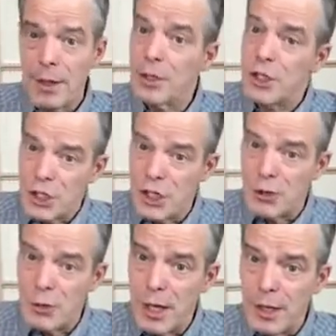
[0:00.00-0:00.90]
and it's
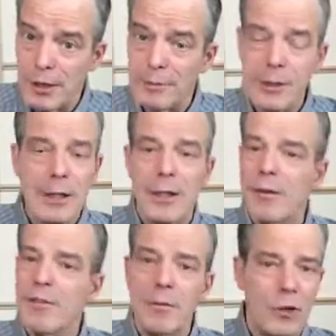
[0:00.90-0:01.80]
a citronella,
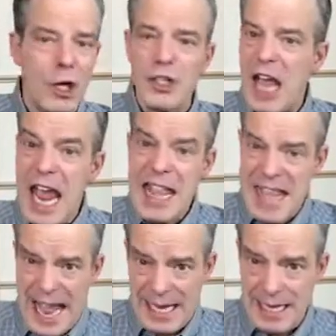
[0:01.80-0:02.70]
dogs
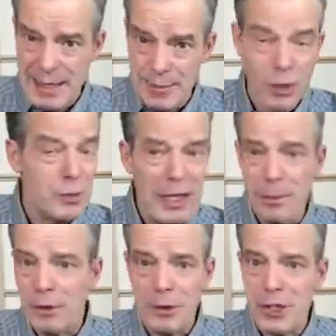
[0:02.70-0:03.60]
hate that. Most
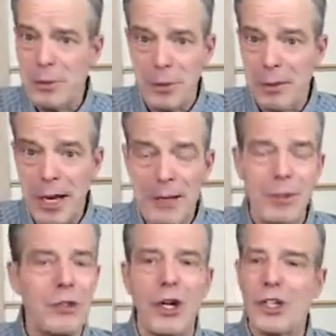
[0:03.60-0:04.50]
people don't seem to
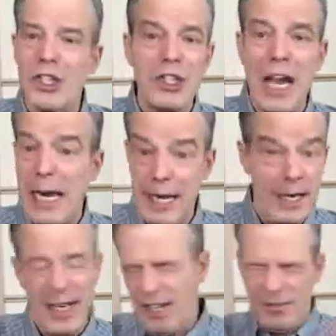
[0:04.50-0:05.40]
mind, but dogs just hate
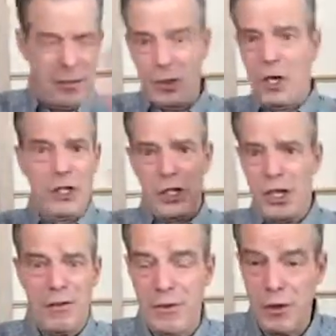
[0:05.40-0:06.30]
it, and it
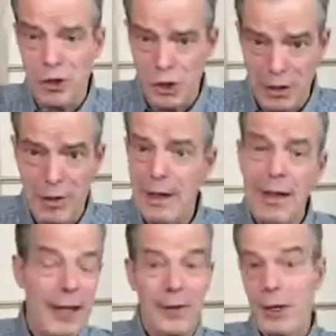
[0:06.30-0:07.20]
causes confusion.
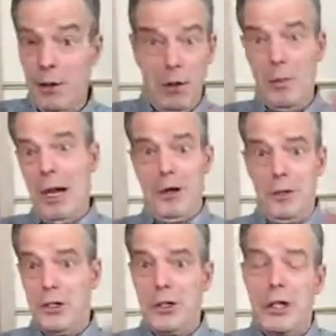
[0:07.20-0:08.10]
And they go, oh my
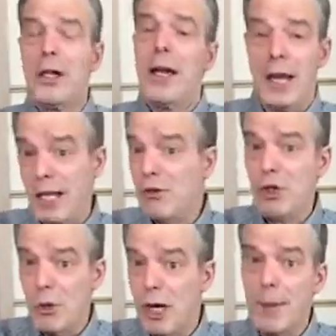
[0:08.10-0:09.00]
goodness, and it
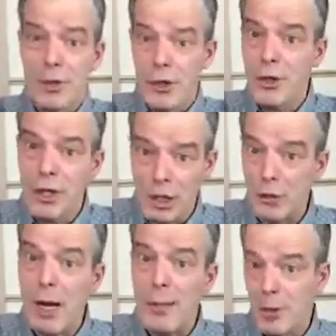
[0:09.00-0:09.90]
gives you an opportunity to
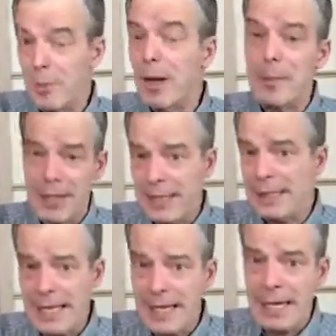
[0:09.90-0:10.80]
grab your puppy and
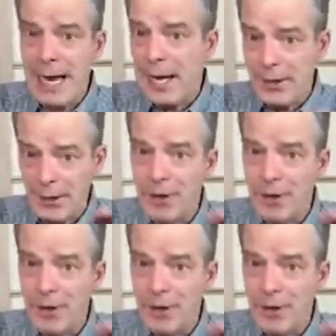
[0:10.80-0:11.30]
get the heck out of